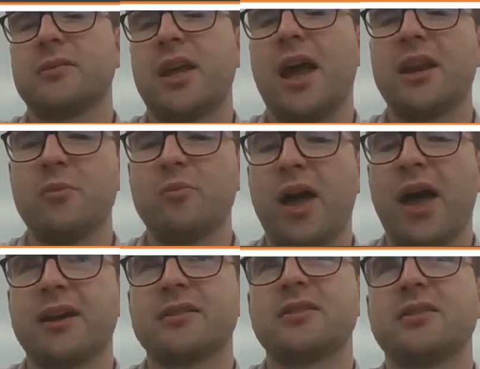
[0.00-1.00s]
can
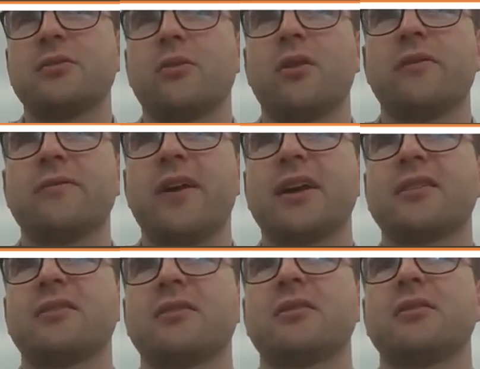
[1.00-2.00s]
impact or
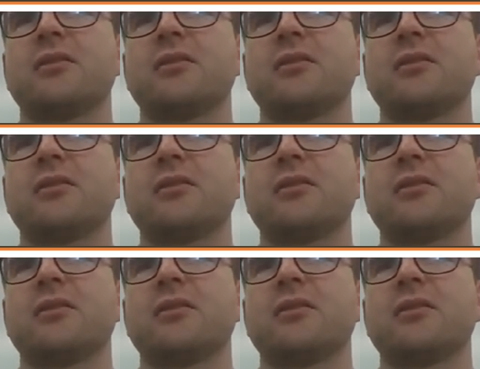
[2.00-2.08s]
affect